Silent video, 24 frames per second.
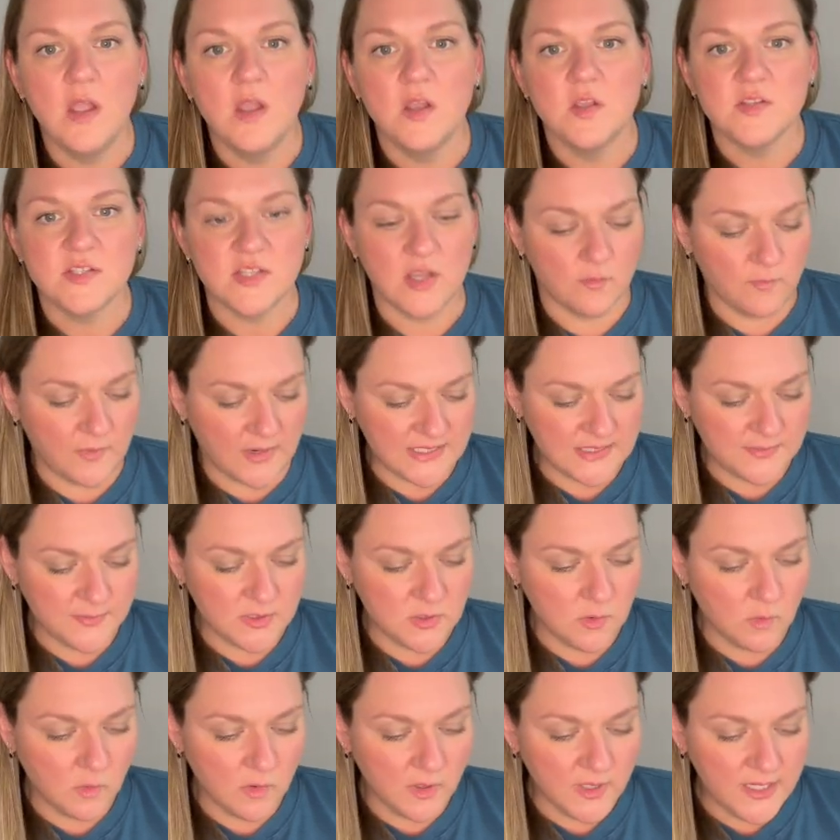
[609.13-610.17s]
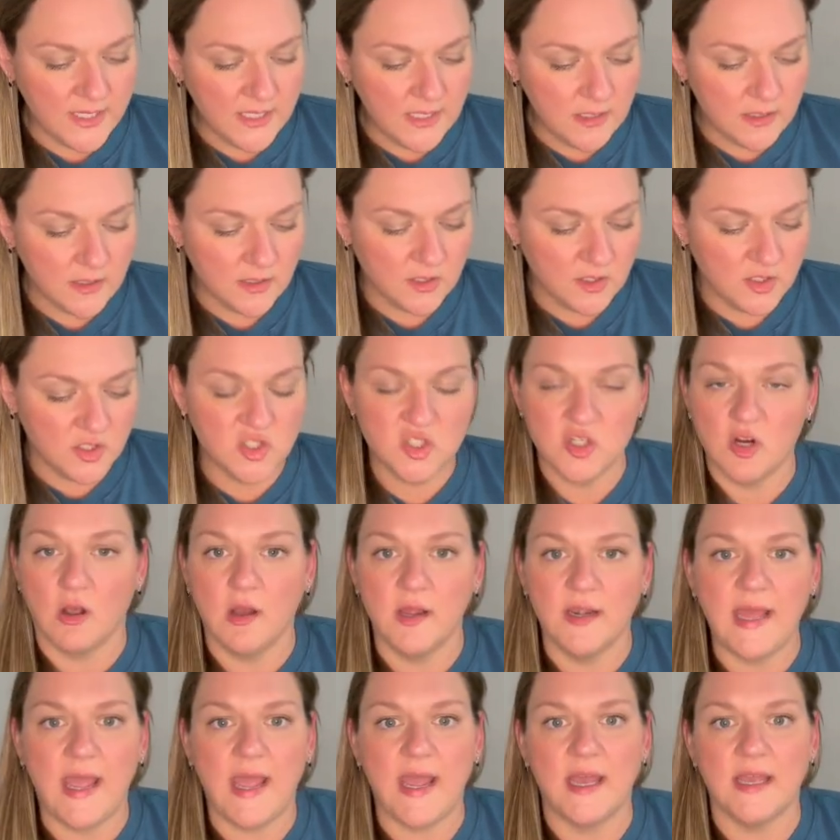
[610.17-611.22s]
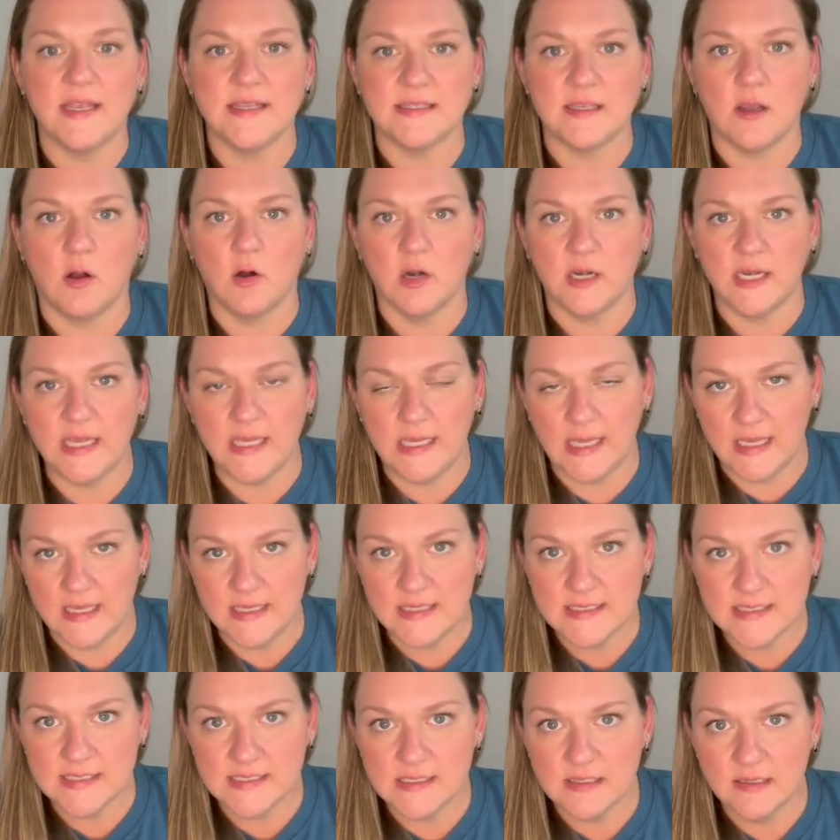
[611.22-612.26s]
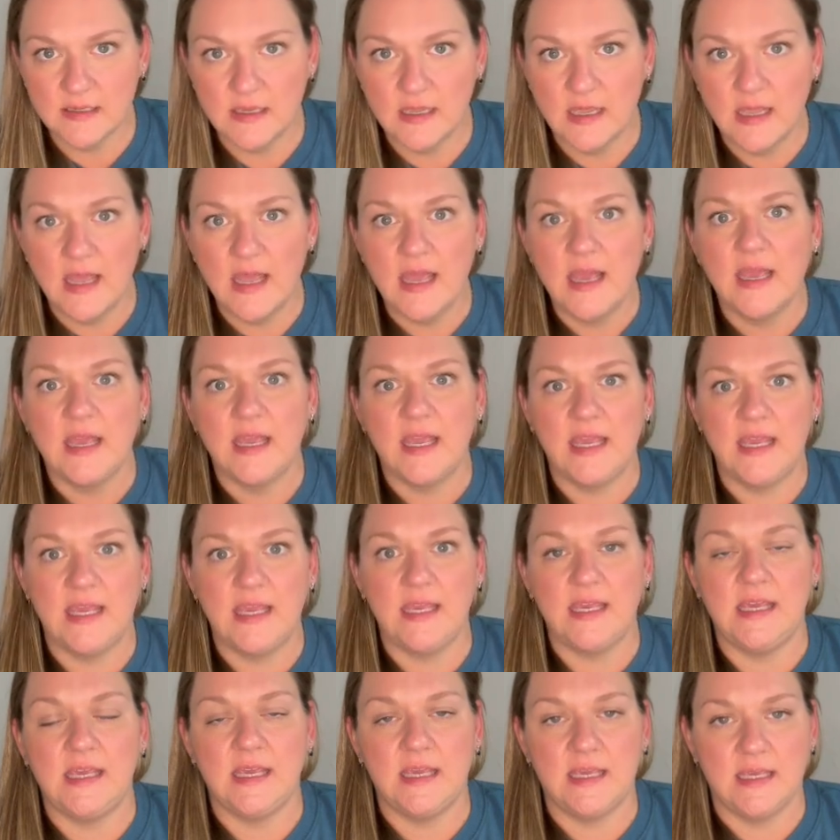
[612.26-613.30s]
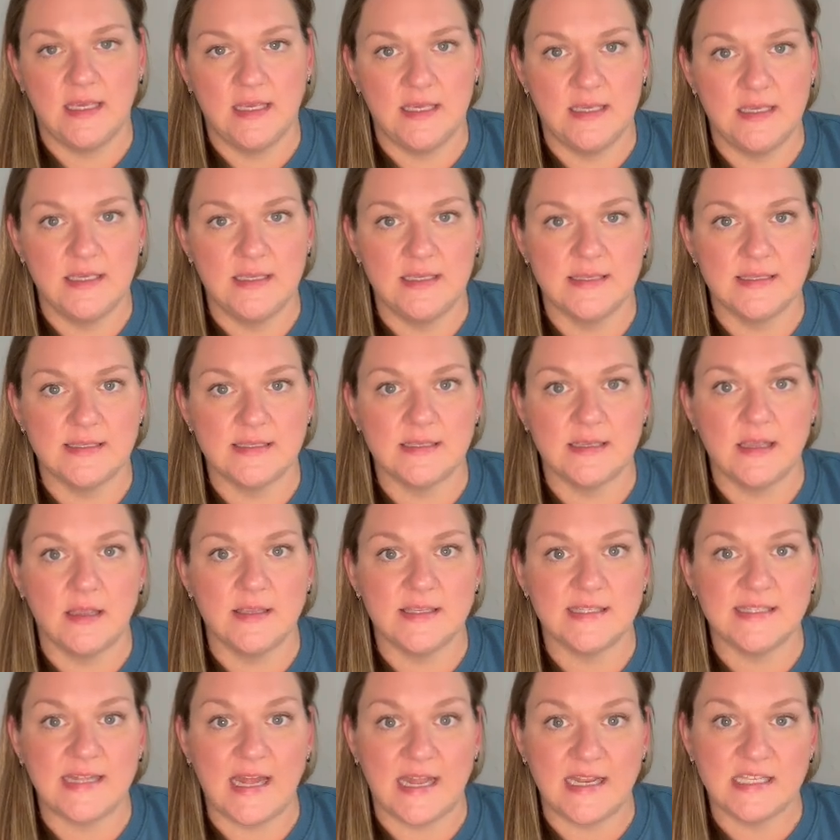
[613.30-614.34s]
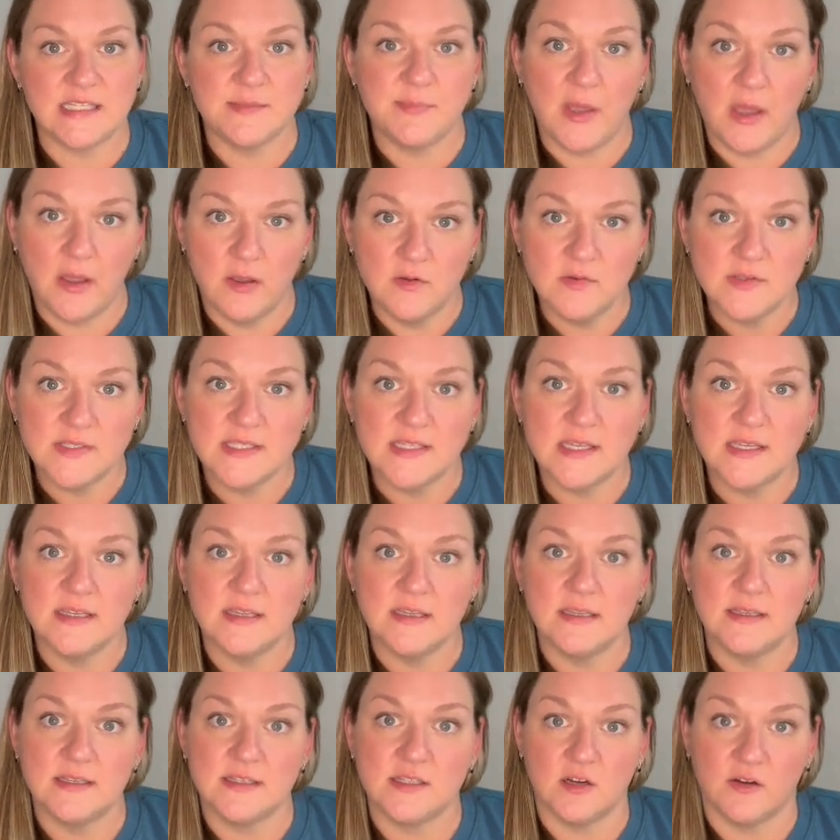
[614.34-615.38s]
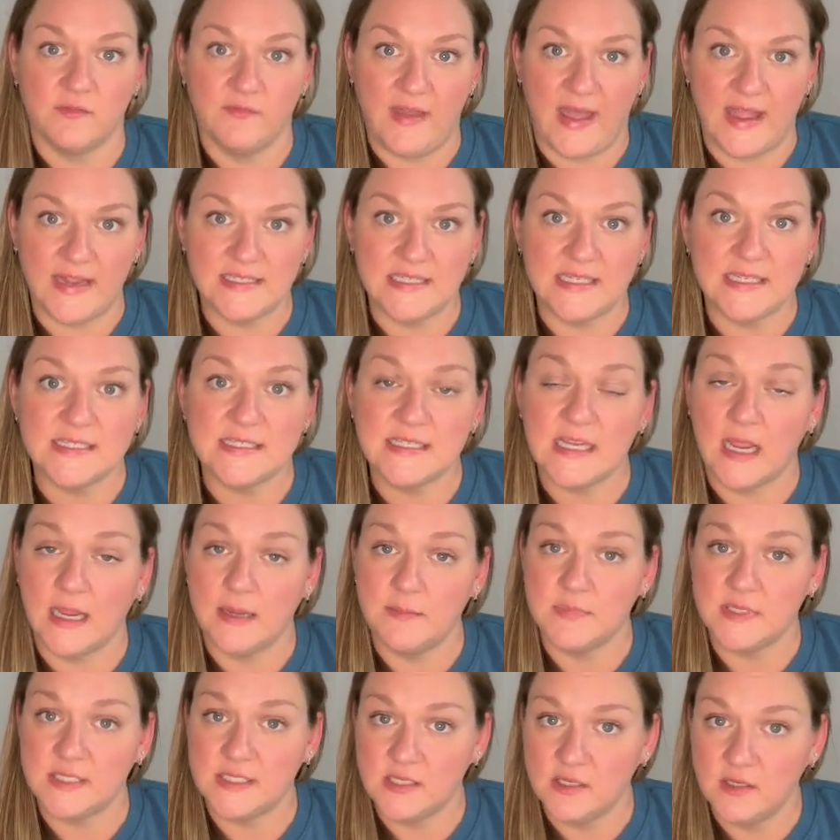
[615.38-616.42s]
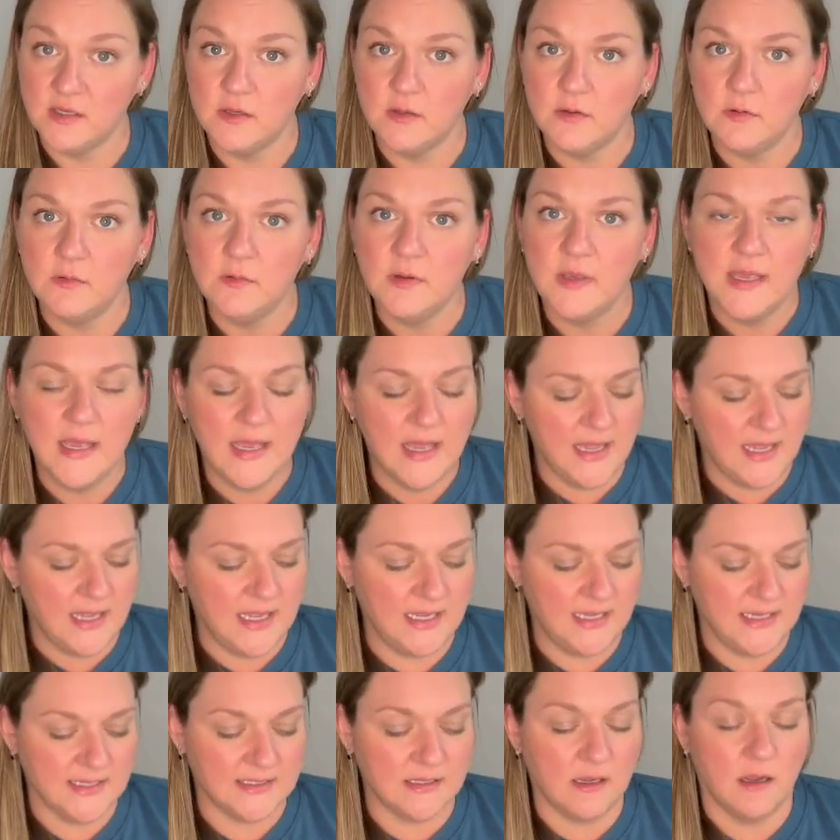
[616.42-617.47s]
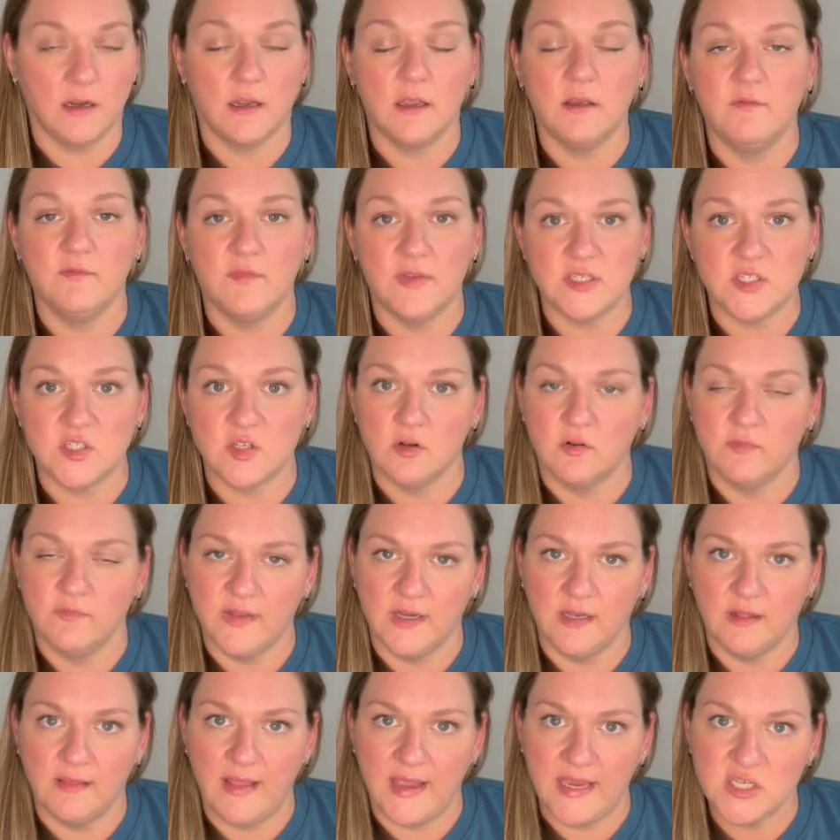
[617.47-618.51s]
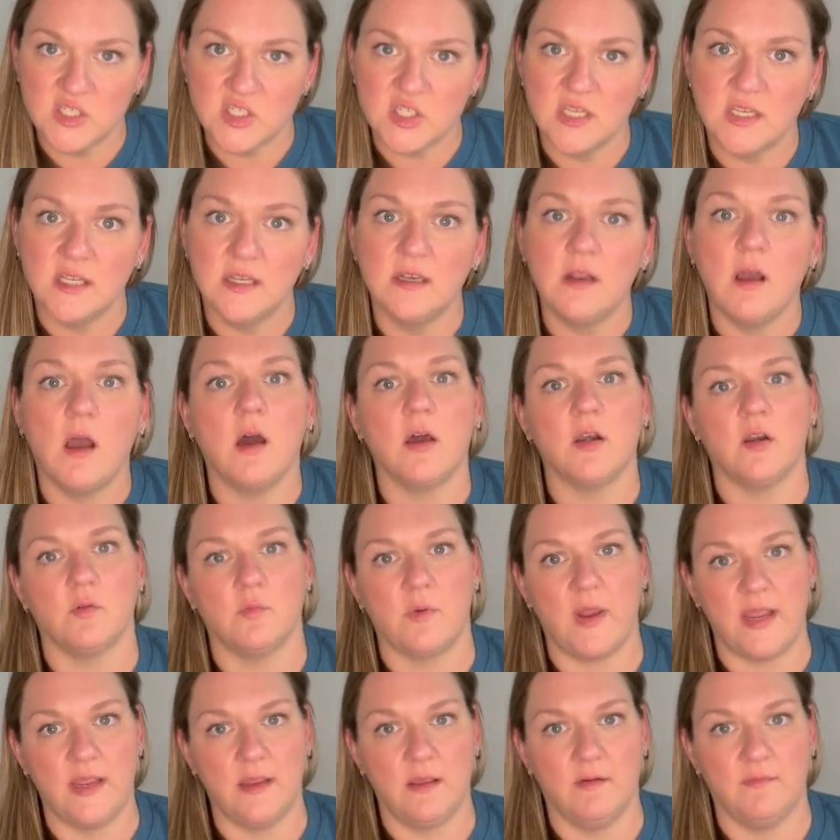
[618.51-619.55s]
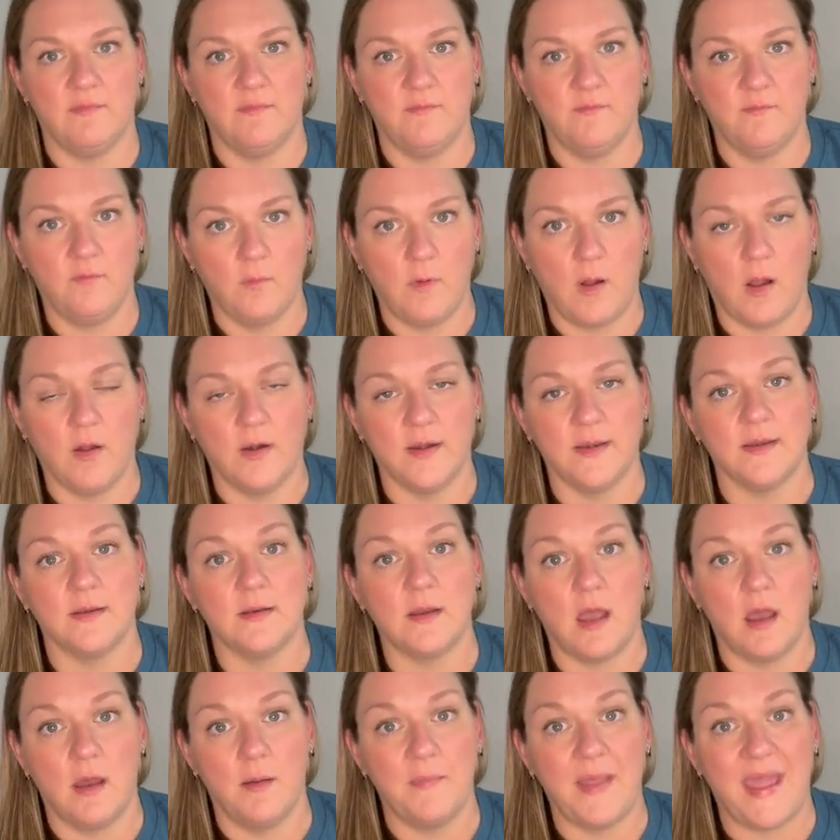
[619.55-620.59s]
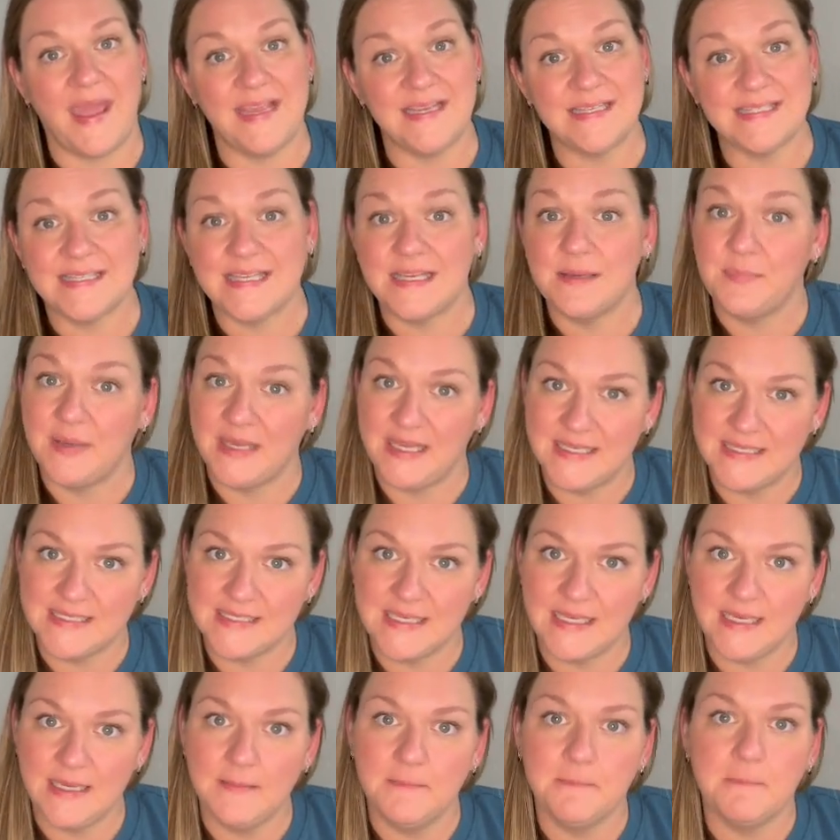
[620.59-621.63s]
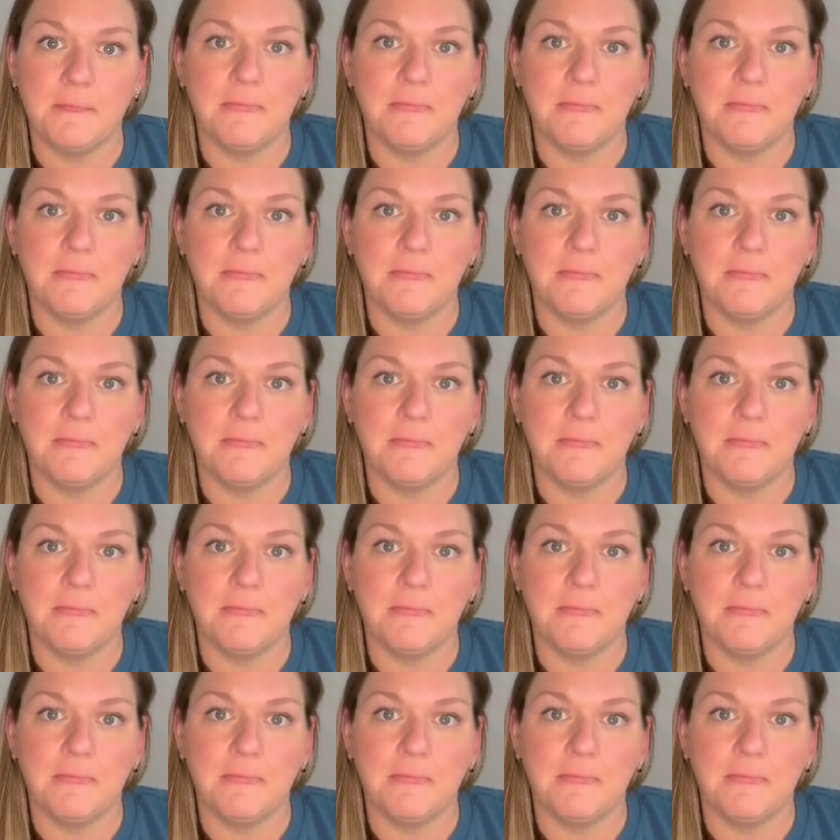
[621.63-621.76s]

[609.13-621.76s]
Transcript: So respiratory, John has RDS. He is status post surfactant ×2. He is on conventional ventilation on a rate of ACPC.